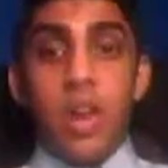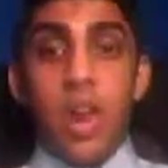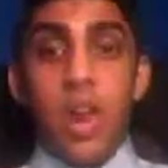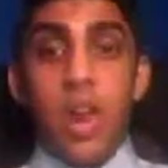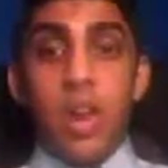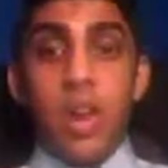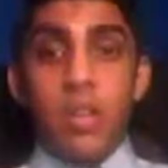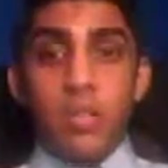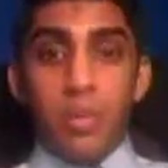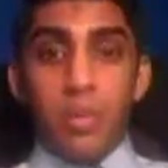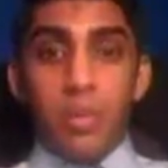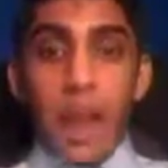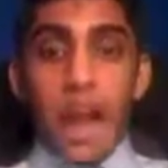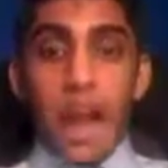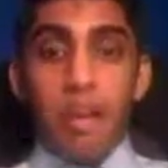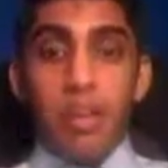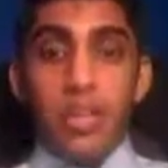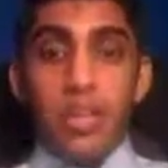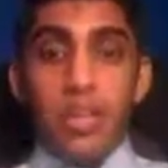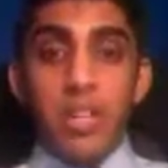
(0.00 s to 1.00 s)
on the
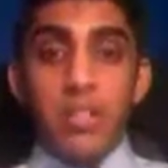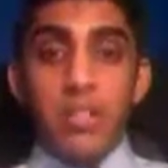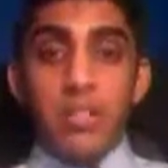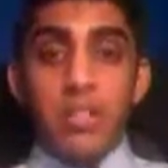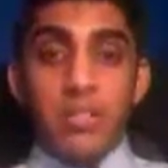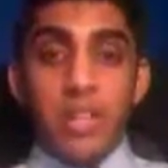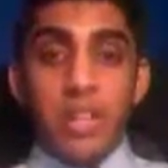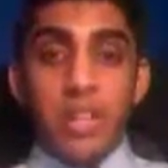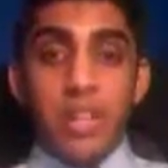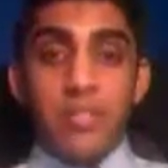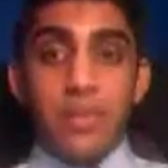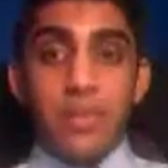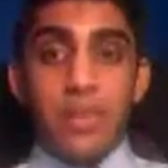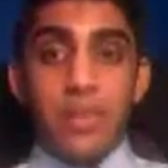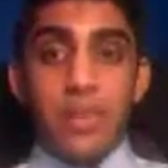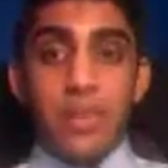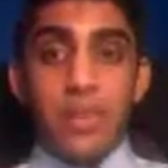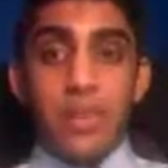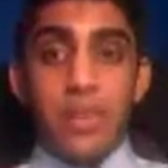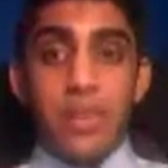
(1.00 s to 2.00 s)
morality of
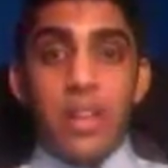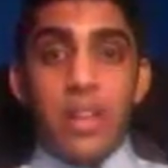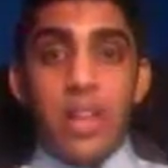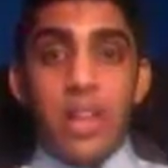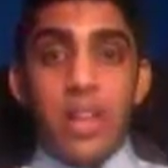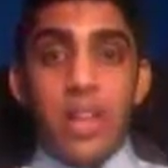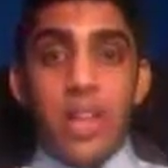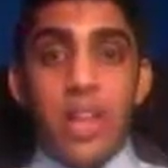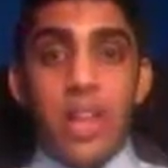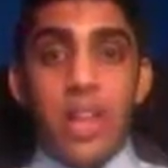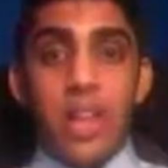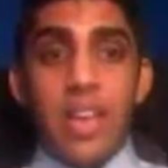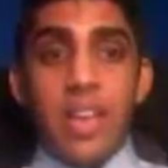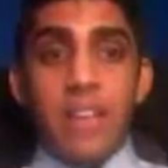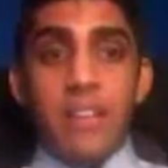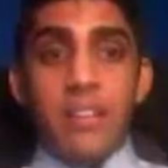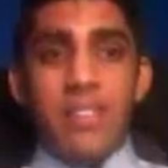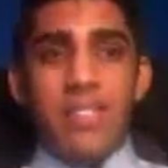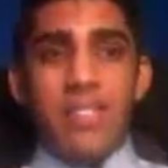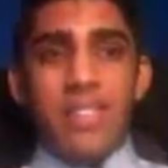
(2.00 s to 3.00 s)
slavery
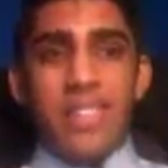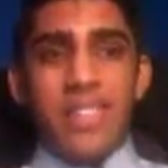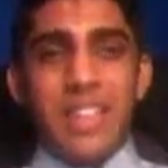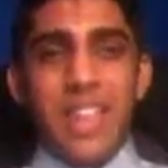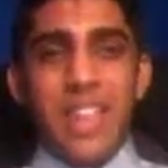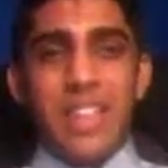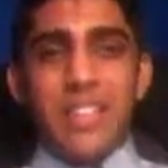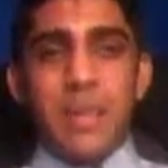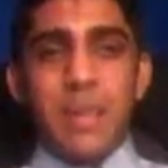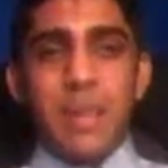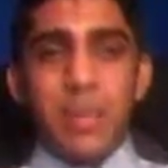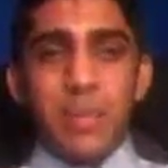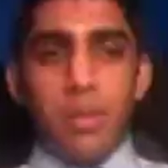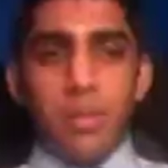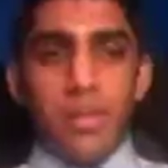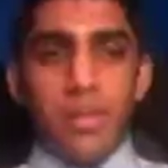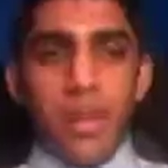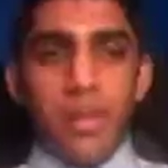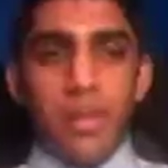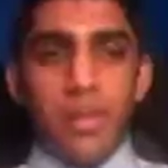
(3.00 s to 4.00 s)
in the antebellum
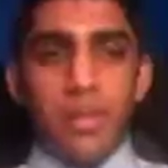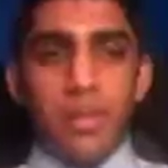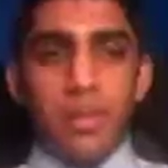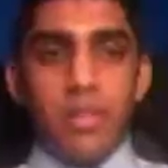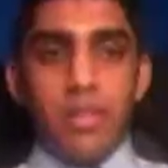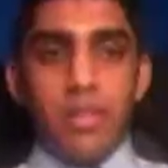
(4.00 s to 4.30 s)
South.